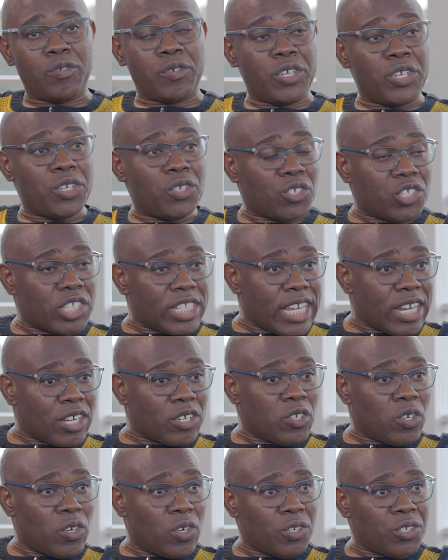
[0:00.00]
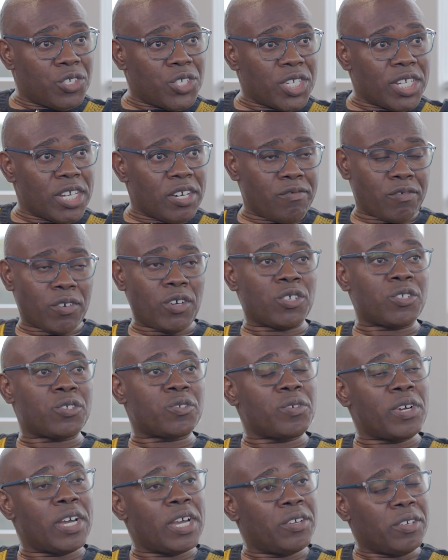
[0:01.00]
We use technology. Of
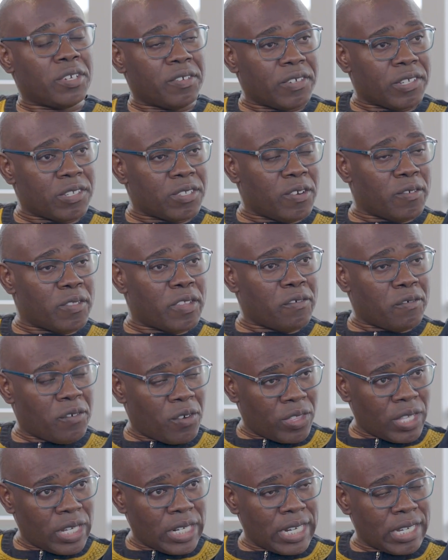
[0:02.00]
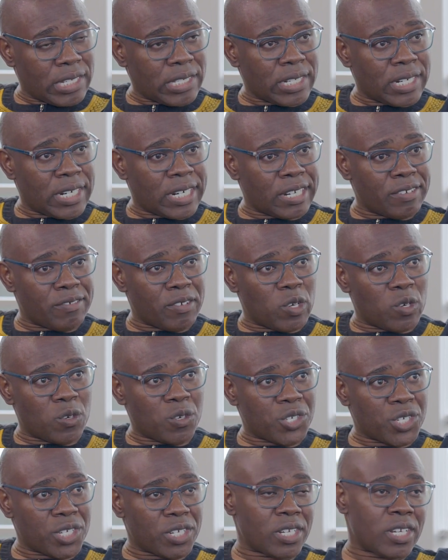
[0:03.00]
course, we're a University of the Fourth Industrial
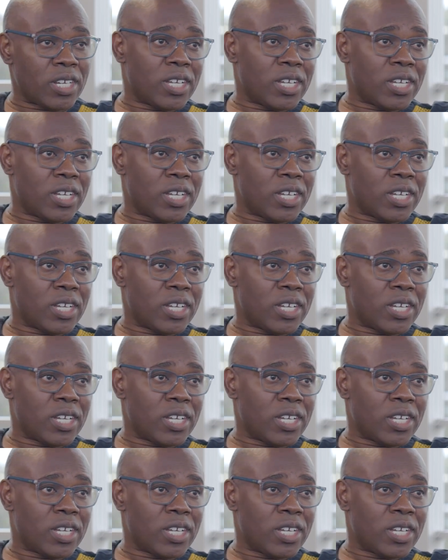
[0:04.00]
Revolution.